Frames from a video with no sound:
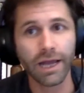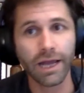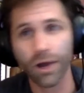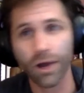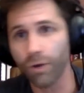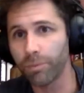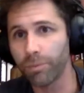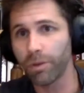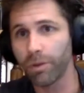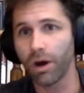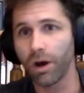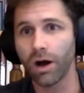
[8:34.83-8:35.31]
I
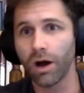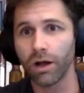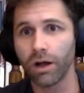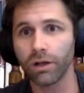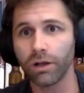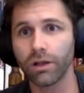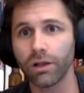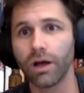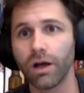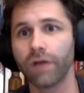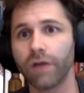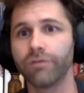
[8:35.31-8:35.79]
hope
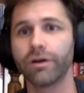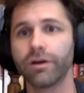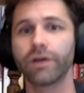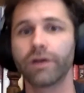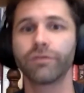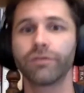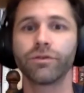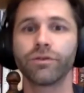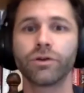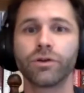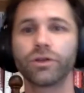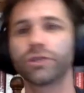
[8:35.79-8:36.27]
all of
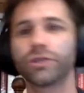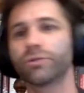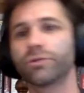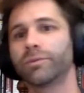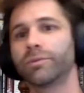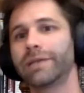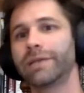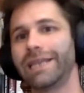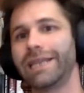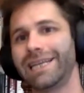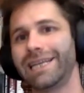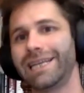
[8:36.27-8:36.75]
our viewers
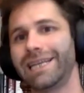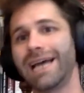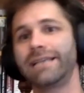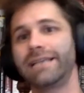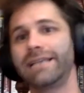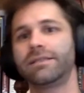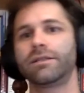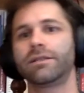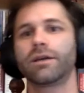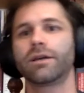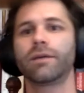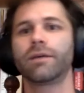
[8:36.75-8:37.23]
will be
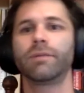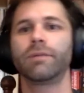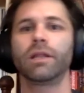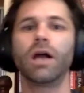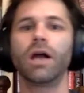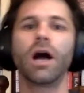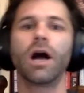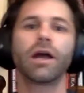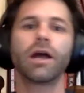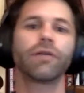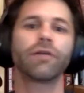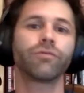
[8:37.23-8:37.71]
enticed to come
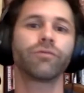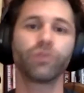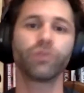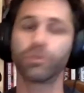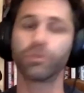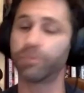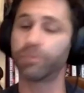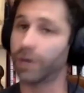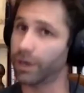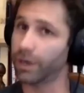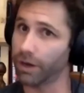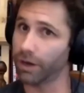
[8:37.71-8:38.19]
along if
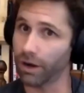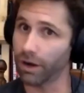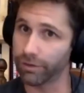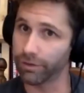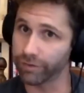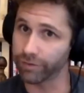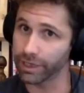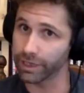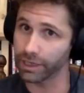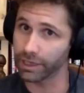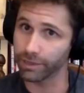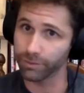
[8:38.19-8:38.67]
you're part
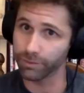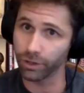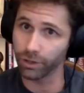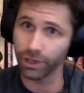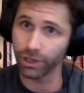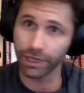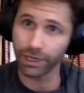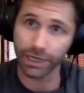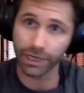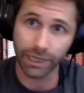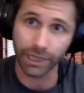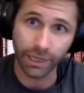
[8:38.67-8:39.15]
of a
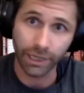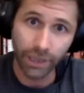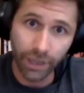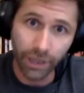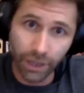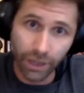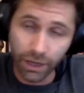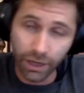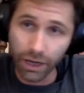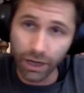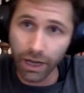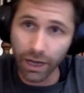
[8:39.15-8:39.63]
community
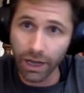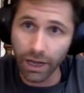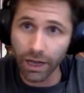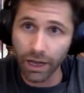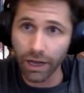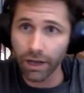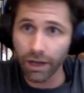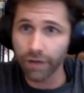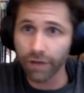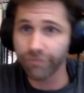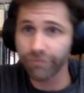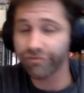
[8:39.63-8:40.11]

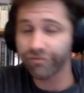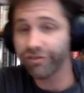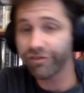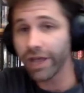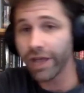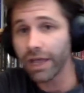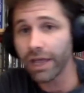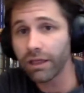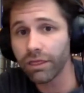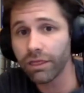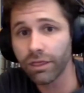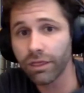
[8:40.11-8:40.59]
of
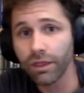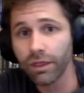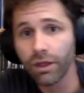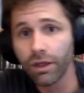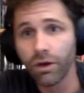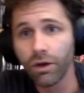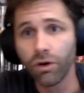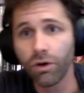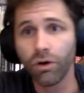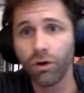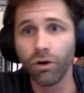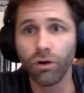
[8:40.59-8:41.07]
faith
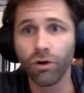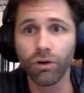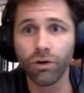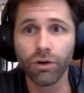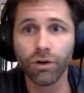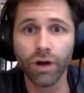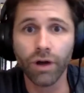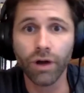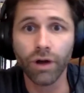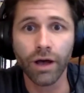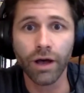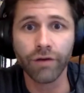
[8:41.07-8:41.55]

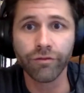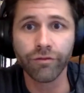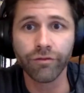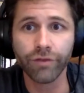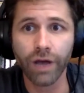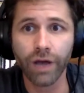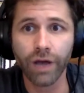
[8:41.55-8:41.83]
or of